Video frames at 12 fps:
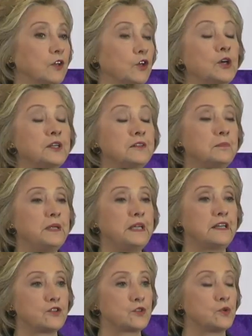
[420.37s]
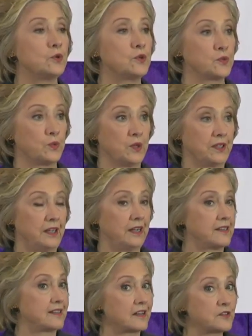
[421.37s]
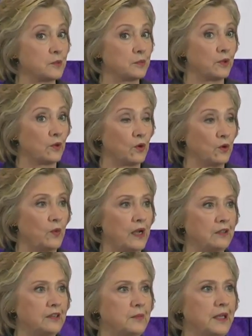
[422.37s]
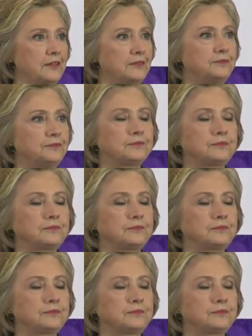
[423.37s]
couldn't because schools weren't accessible or welcoming.